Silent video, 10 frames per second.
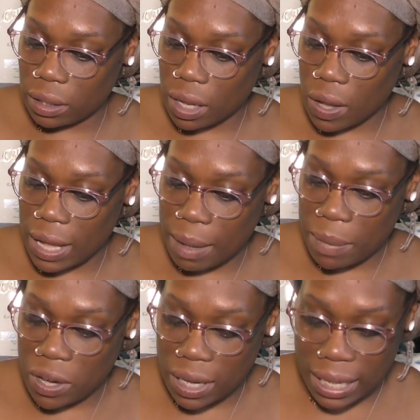Okay, I'm
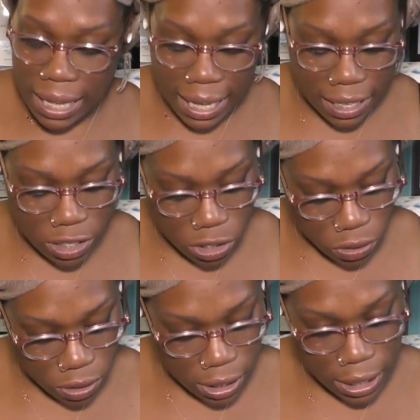hearing
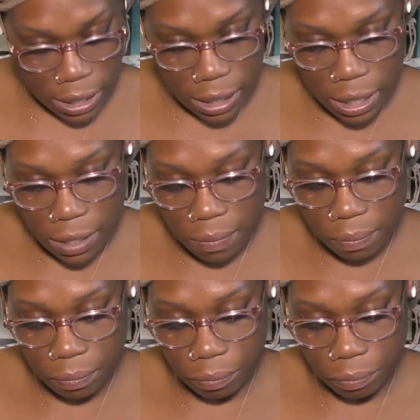cancer season.